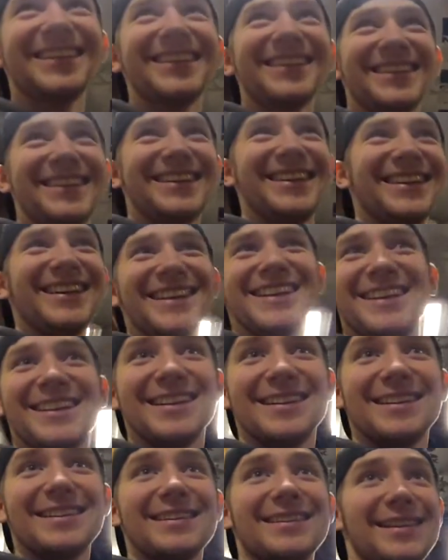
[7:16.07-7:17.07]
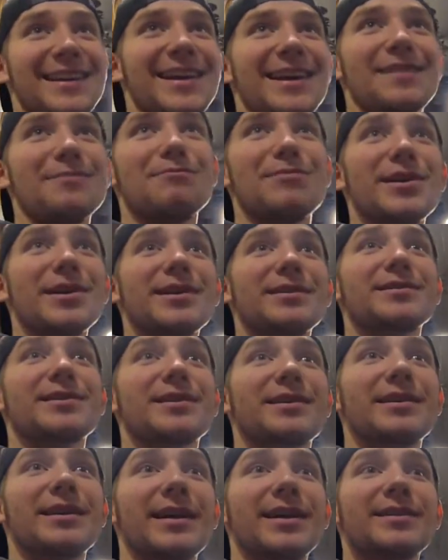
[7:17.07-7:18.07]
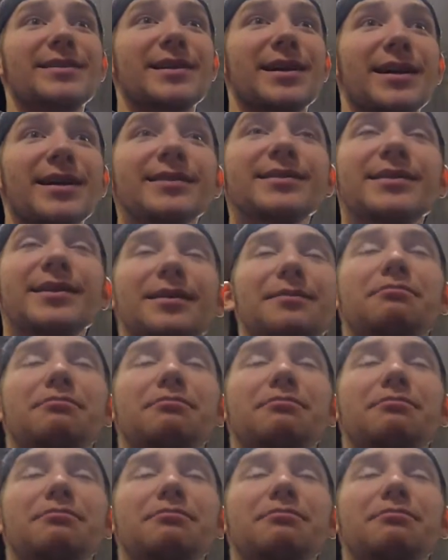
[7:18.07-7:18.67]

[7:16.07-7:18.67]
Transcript: the same fucking Dana 35 yeah, but it's, too. it's custom.